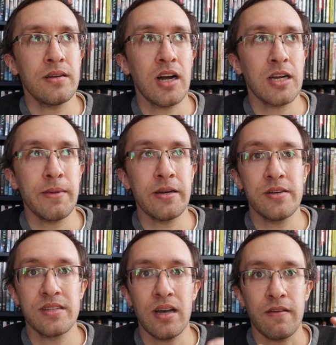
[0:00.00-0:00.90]

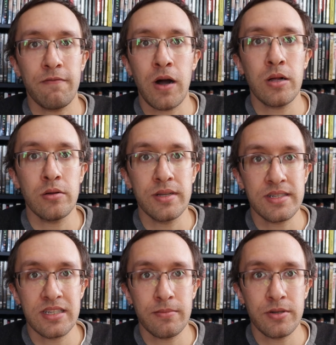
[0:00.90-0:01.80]
documentaries that follow
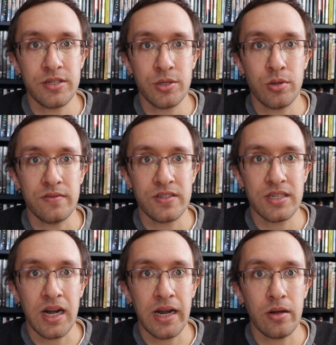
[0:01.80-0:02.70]
this similar sort of
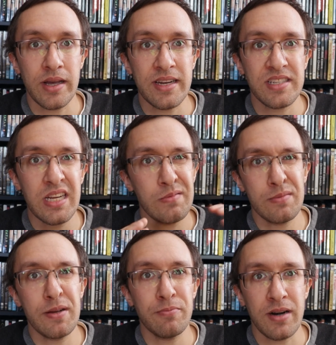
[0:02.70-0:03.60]
style, and it seems
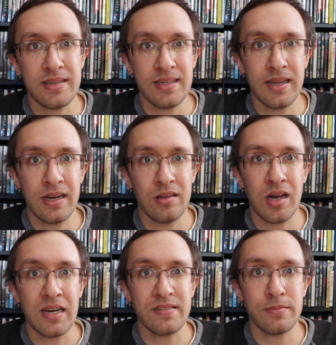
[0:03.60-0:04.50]
to be present in a
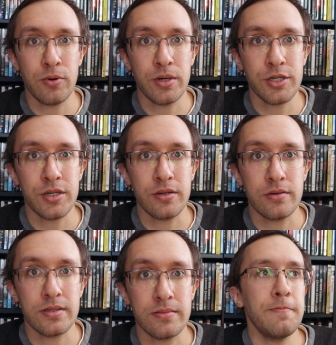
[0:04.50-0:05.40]
lot of sports
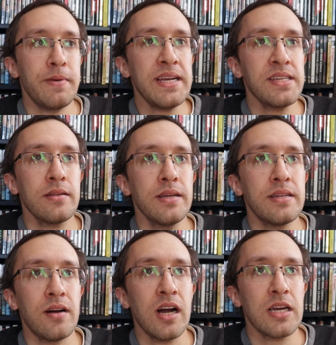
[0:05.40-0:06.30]
shows. It basically
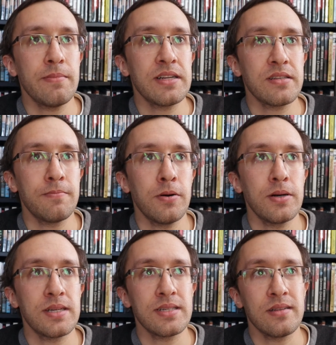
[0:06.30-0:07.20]
documents the
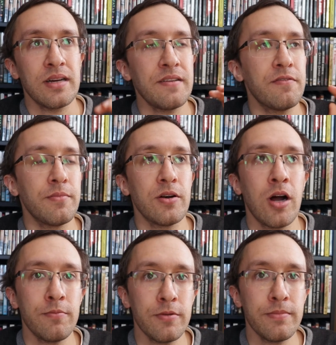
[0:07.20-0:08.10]
person's life from their
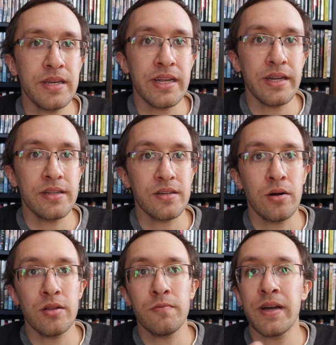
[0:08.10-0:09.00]
humble beginnings
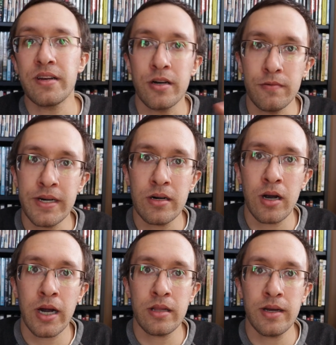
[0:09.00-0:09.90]
all the way to career
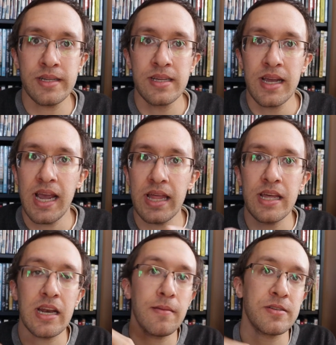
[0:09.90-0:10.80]
highlights and
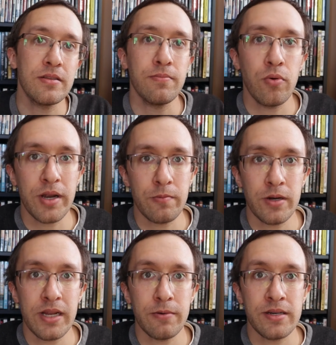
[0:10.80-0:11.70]
then up to the point
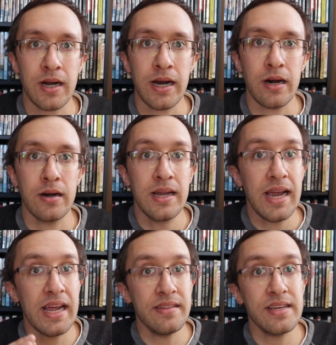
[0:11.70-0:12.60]
where they retire,
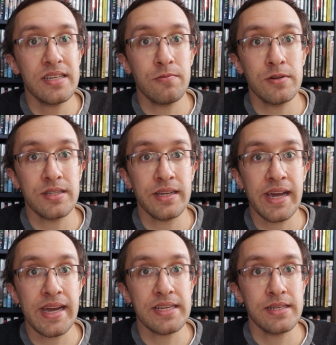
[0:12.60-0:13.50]
and this was the
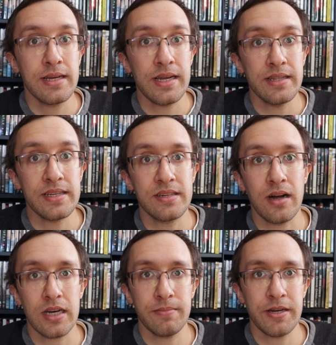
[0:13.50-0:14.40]
case in this
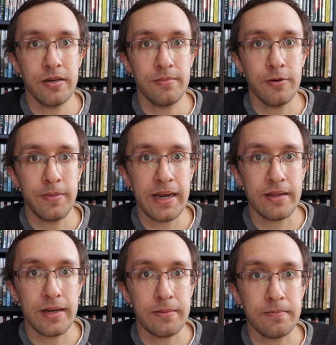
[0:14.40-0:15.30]
documentary about
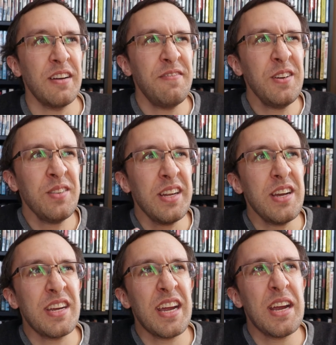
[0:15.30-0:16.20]
Pele. I feel that
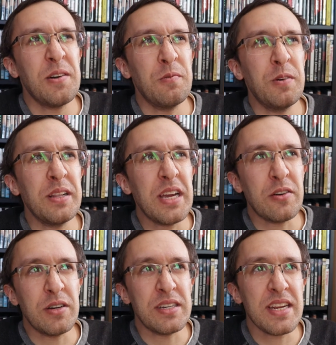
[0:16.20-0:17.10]
you can't really
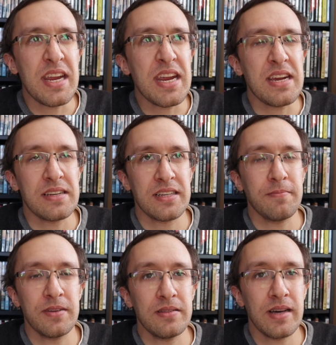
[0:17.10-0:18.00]
critique
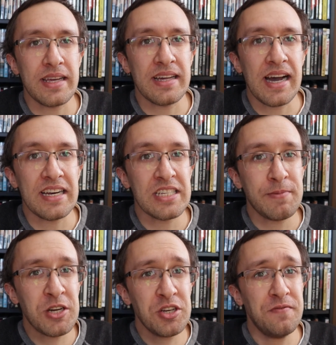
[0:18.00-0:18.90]
something like that,
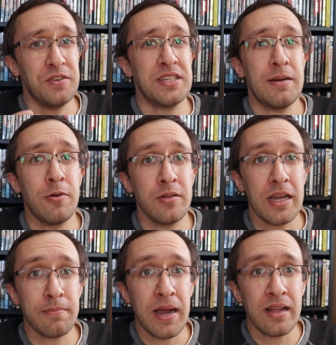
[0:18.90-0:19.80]
especially for someone
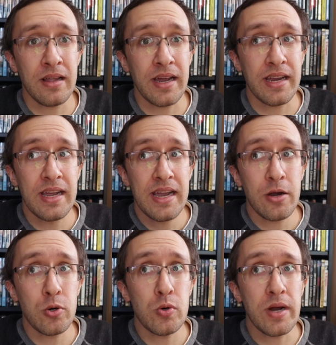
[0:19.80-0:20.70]
like Pele,
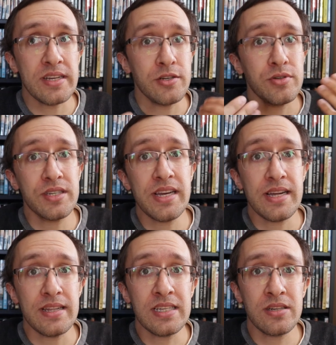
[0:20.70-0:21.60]
who, as you see
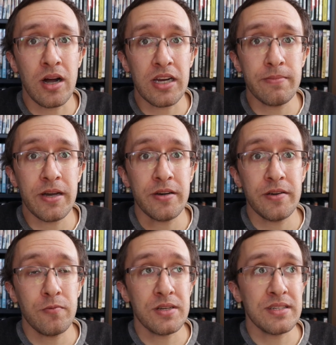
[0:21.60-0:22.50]
in this
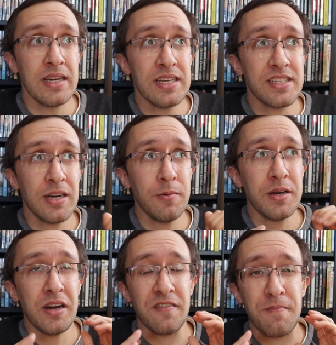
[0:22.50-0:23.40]
documentary, was
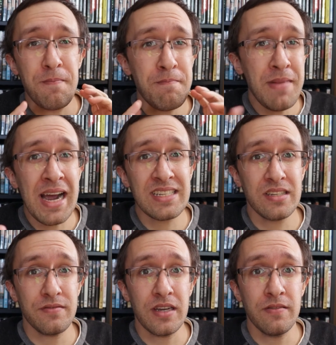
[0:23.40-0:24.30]
someone of
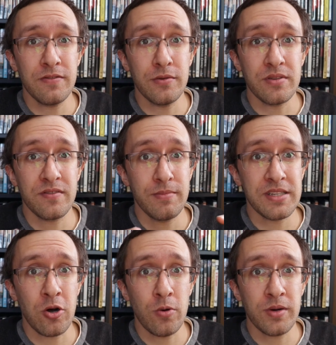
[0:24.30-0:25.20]
massive influence from
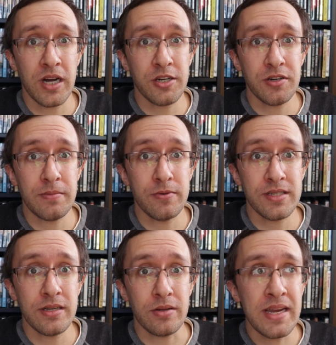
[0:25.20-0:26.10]
his home country in
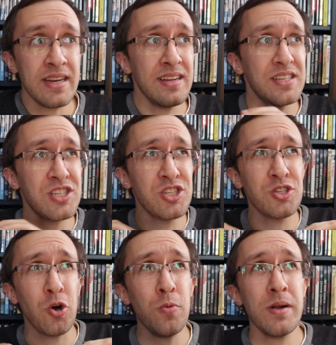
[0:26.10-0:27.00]
Brazil. He did
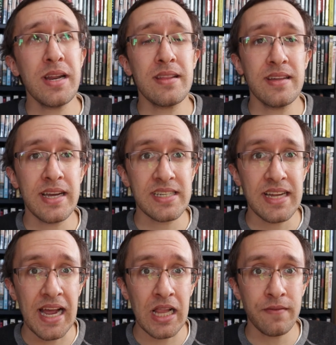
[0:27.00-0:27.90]
so many things
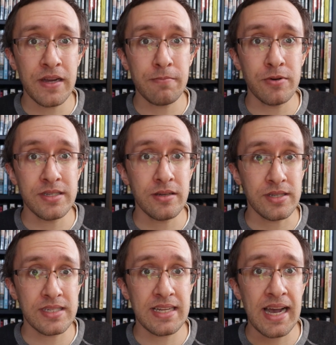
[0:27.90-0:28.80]
to elevate
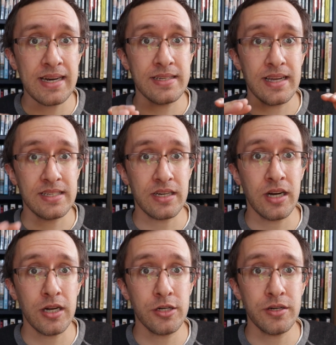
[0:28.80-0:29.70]
Brazil's status as a
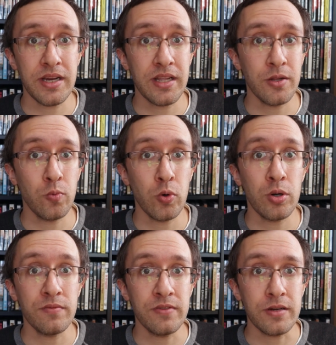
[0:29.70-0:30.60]
country in the
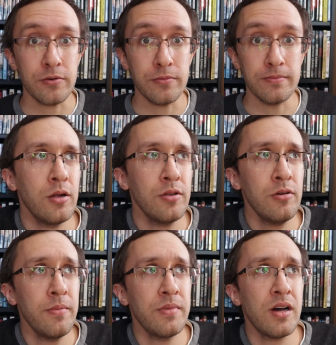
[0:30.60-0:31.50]
world view.
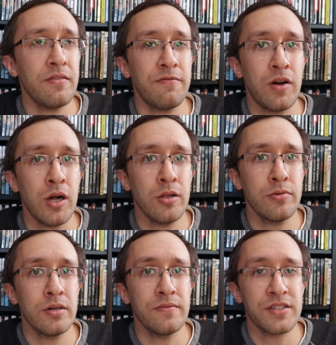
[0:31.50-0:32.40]
Although I'm not a
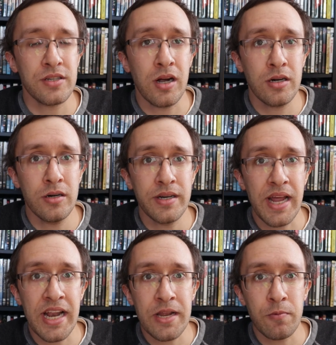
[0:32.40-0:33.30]
follower of soccer in
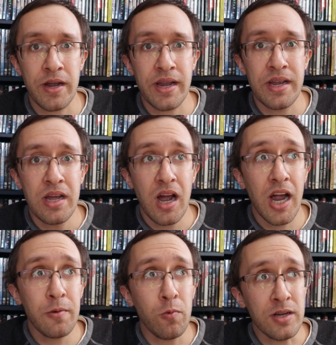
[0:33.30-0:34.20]
any way,
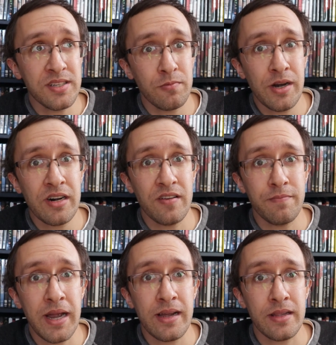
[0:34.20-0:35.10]
I was aware
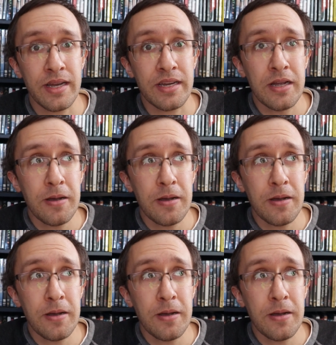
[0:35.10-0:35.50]
of Pele,